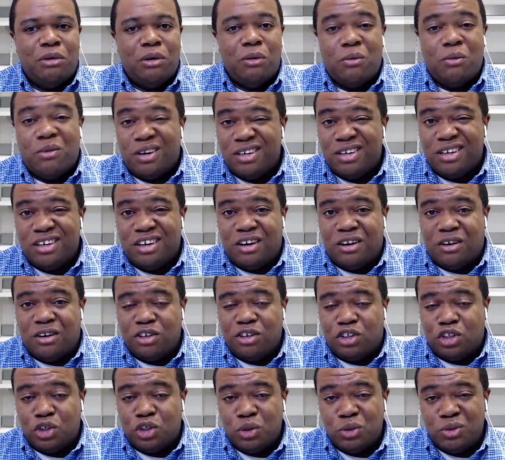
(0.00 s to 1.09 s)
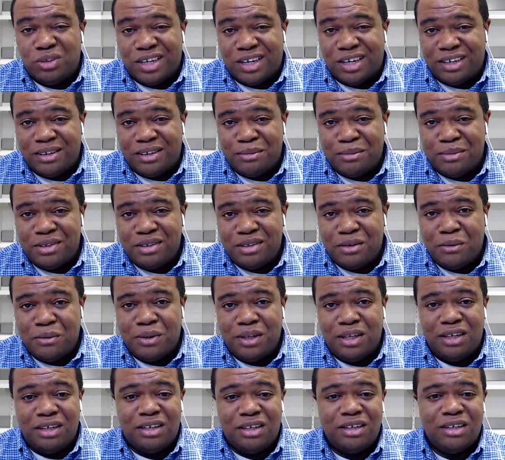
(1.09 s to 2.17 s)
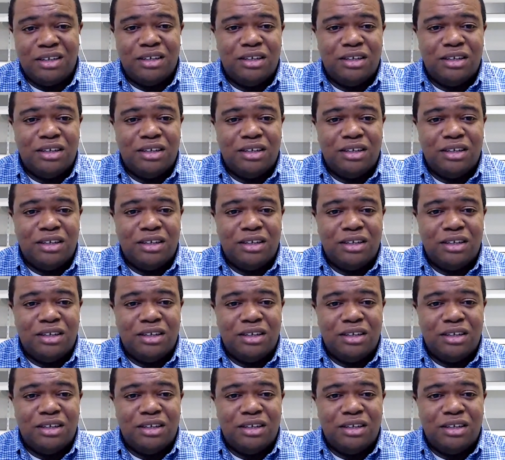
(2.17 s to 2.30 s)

1 or 2 times a week.